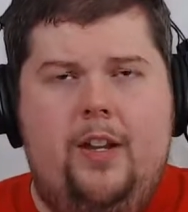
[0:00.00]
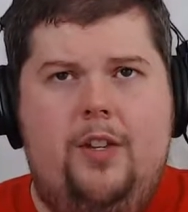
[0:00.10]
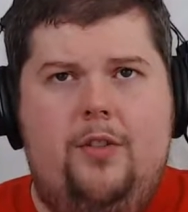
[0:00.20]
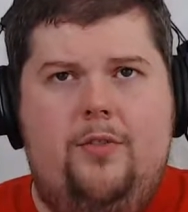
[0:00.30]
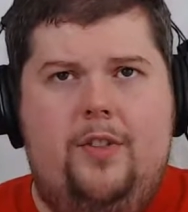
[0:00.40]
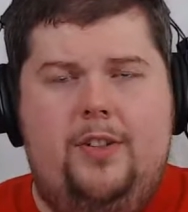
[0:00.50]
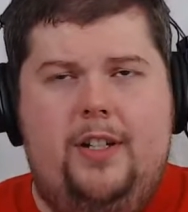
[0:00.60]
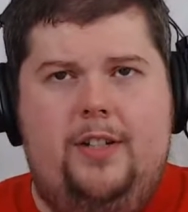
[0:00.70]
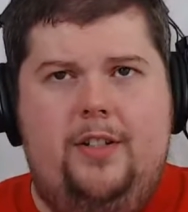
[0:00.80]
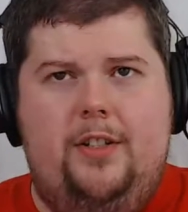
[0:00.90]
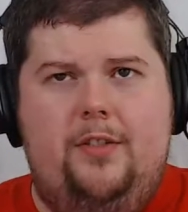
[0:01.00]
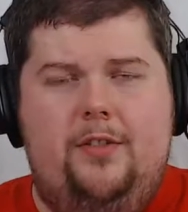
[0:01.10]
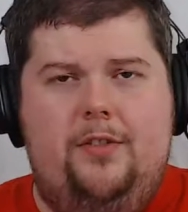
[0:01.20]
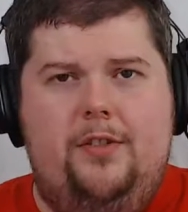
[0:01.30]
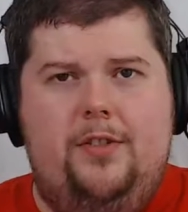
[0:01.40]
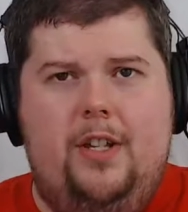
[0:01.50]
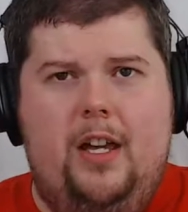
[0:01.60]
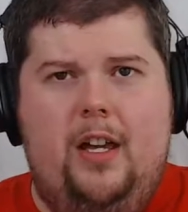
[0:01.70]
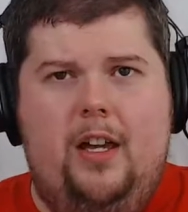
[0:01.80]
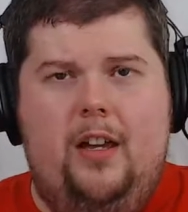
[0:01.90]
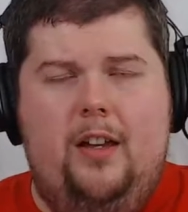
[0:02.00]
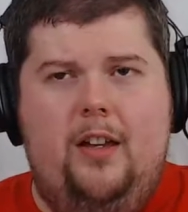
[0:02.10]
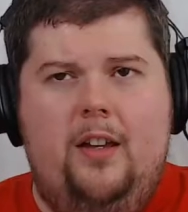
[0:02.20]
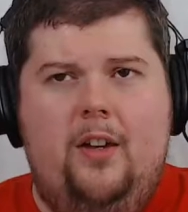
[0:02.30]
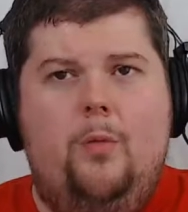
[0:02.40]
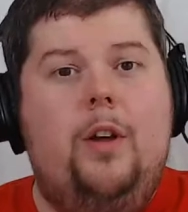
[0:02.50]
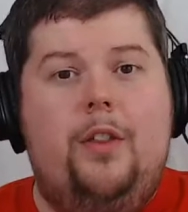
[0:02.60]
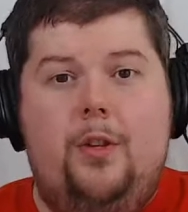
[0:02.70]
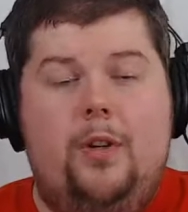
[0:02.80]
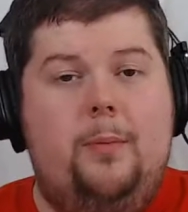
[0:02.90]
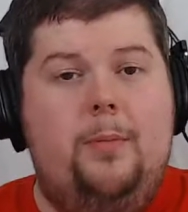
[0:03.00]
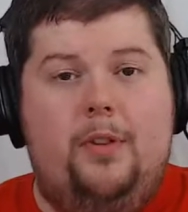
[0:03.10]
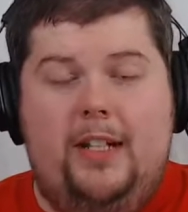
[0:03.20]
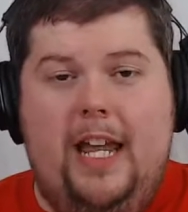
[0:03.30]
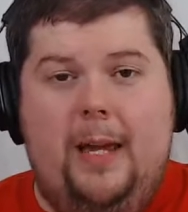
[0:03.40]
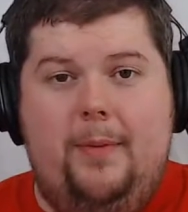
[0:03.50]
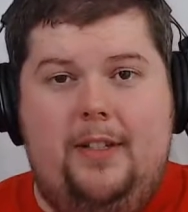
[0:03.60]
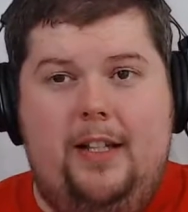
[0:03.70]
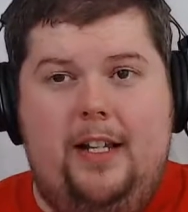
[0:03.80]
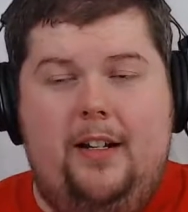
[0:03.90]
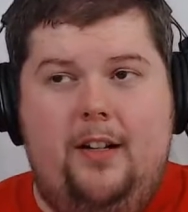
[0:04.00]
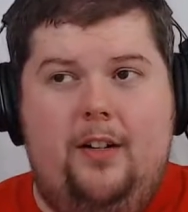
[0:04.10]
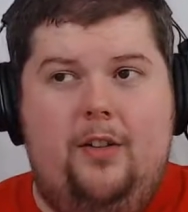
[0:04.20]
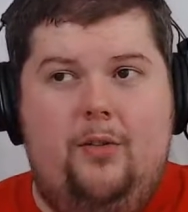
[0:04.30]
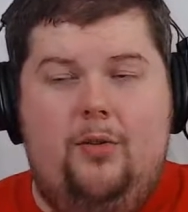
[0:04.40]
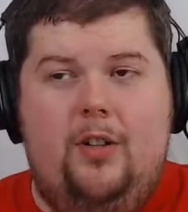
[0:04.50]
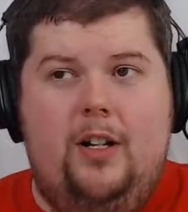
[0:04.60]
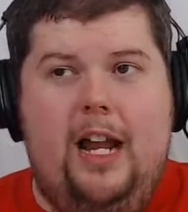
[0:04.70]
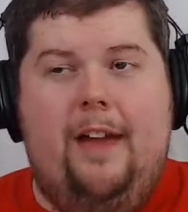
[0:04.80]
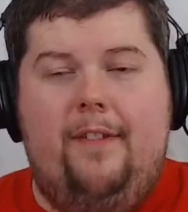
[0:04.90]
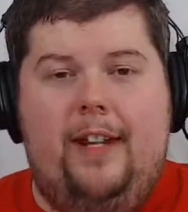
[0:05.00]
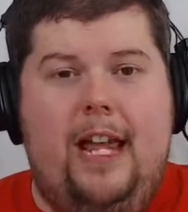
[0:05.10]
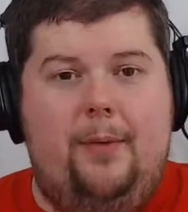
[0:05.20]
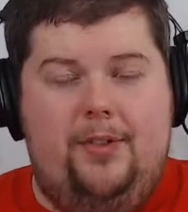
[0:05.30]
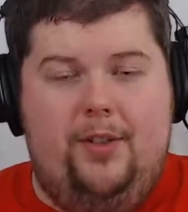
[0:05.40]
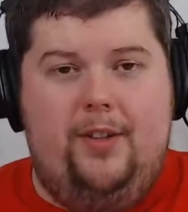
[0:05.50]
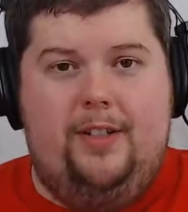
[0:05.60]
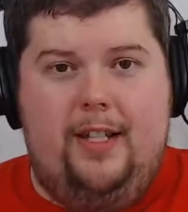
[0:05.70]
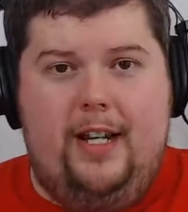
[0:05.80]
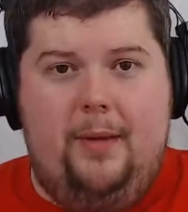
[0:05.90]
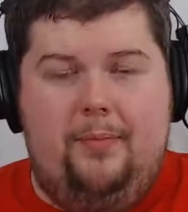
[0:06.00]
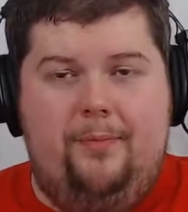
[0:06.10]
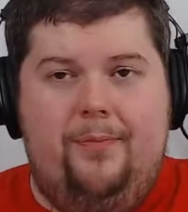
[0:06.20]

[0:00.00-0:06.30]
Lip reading: you first get to choose whether you want to build the cabins later or have the cabins already set up.